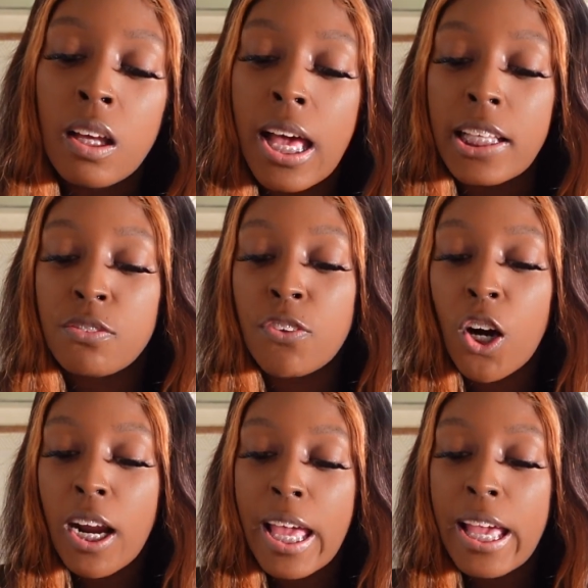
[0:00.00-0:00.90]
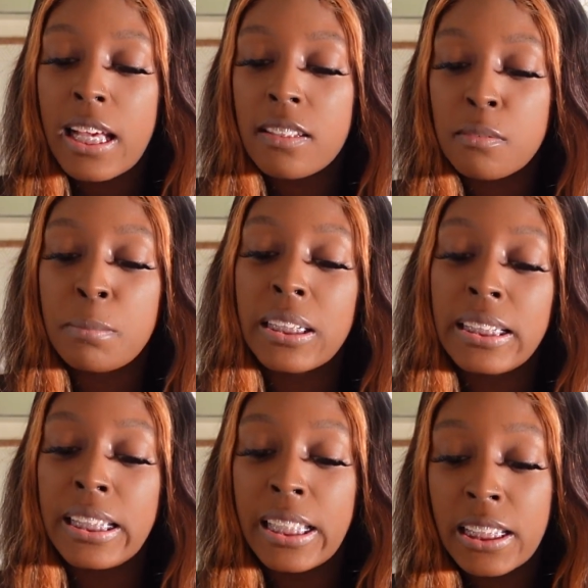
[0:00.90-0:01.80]
as far as
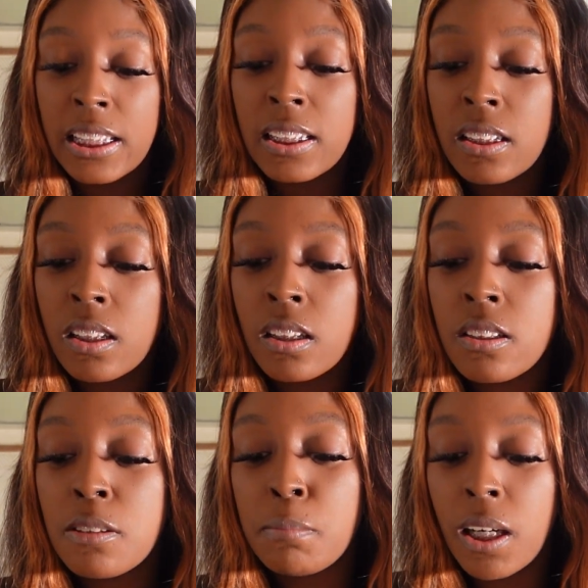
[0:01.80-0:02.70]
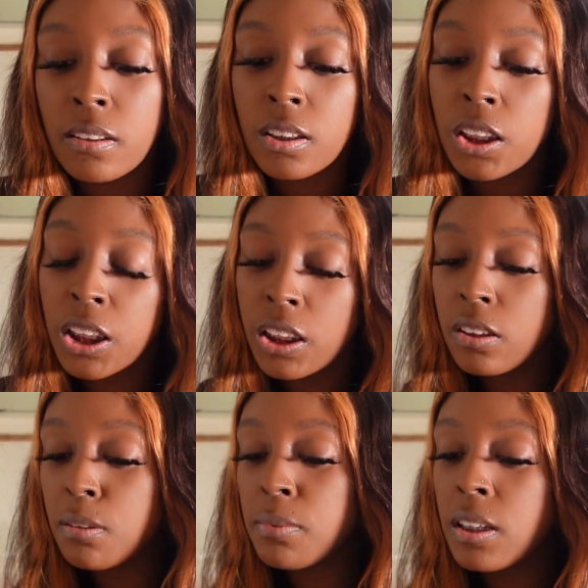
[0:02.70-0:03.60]
beginning
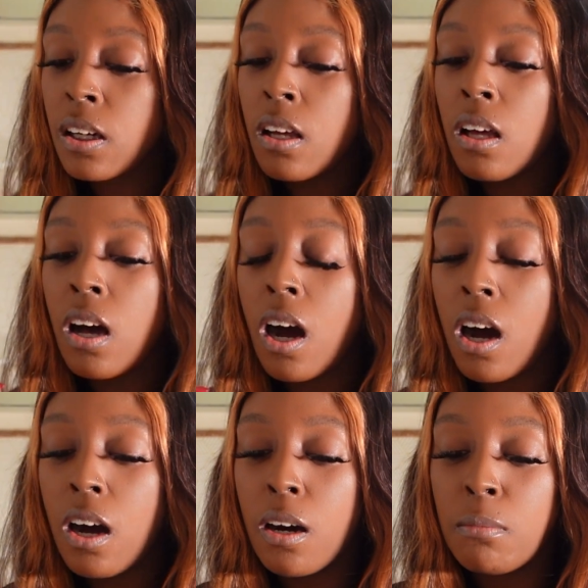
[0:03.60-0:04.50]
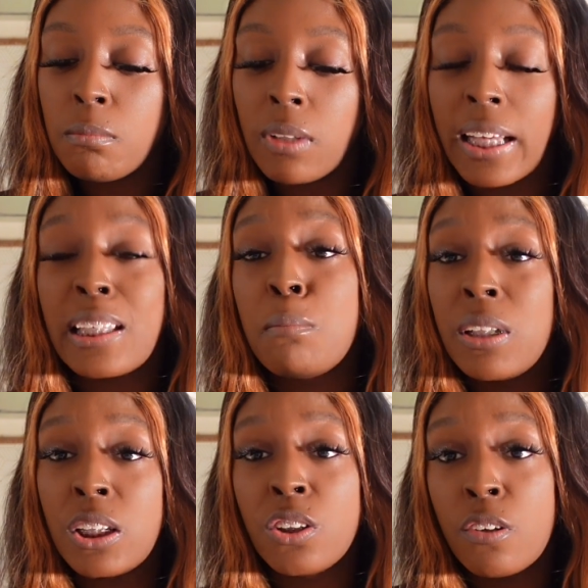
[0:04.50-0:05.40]
sponsorships, like it
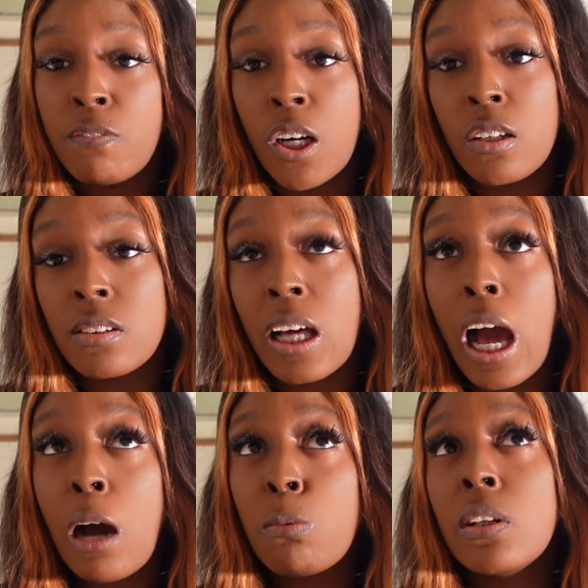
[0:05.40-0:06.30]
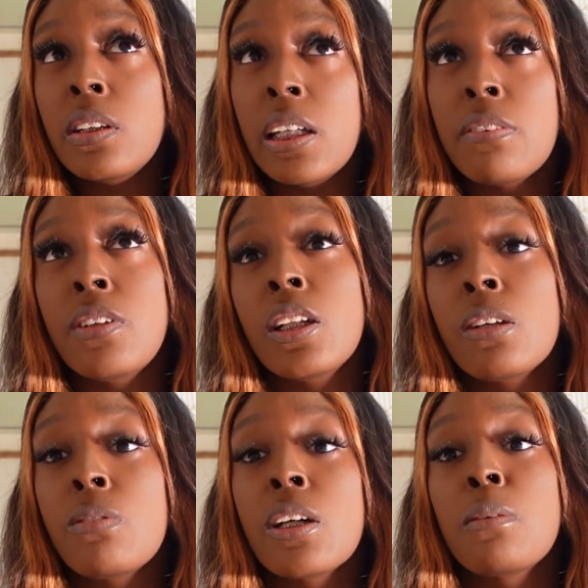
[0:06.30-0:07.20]
being your first, I would
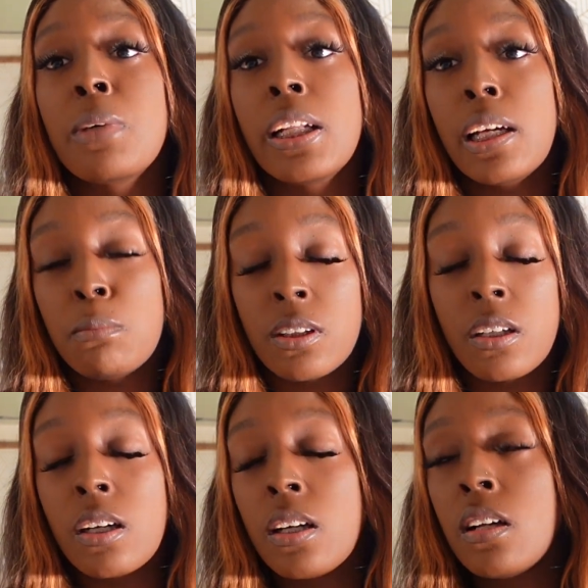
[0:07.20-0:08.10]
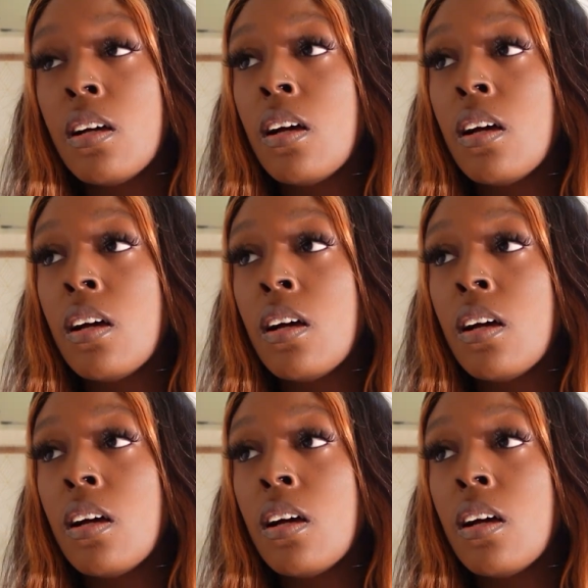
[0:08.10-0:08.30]
definitely recommend Amazon.